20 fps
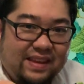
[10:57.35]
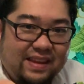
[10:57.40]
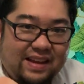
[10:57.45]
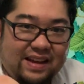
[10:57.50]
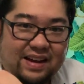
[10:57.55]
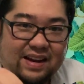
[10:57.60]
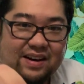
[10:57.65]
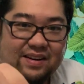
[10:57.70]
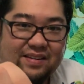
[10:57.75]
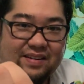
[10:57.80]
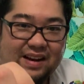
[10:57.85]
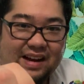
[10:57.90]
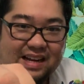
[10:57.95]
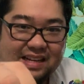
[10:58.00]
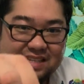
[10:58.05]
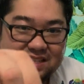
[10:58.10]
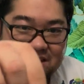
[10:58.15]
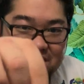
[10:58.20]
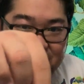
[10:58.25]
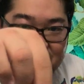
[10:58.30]
All
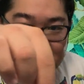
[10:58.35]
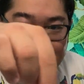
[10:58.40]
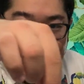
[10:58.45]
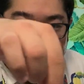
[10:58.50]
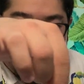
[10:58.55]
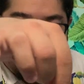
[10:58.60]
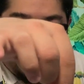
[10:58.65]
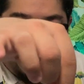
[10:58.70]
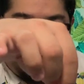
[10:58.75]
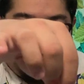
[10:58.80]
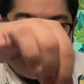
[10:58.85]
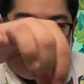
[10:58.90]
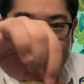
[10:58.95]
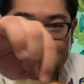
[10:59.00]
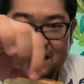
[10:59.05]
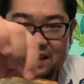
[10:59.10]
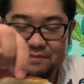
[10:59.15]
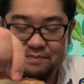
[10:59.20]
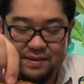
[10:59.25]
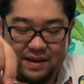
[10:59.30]
right, so nice
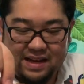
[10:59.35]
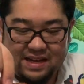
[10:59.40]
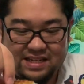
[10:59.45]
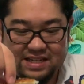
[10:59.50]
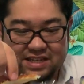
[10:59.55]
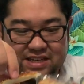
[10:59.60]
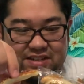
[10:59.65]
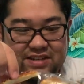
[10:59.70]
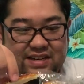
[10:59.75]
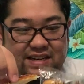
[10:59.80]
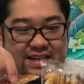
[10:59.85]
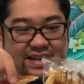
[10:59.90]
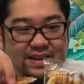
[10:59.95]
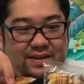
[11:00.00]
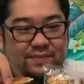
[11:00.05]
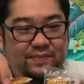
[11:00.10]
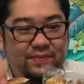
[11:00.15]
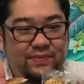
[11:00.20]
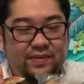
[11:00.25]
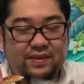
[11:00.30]
flaky pastry,
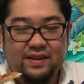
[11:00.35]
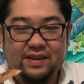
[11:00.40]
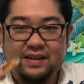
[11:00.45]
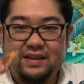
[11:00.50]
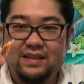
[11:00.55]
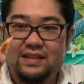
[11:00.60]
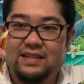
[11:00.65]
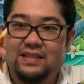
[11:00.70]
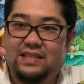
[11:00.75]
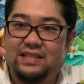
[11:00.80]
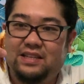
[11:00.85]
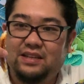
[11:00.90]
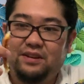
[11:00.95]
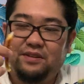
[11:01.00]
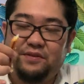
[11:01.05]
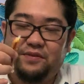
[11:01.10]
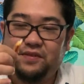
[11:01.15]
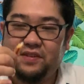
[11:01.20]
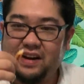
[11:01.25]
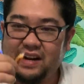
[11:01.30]

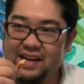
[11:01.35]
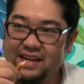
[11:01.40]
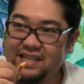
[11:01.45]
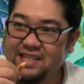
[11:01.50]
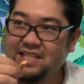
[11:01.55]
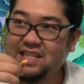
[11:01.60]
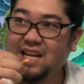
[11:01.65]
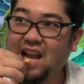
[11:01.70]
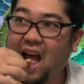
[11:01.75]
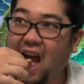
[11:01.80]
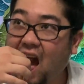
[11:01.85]
still fresh.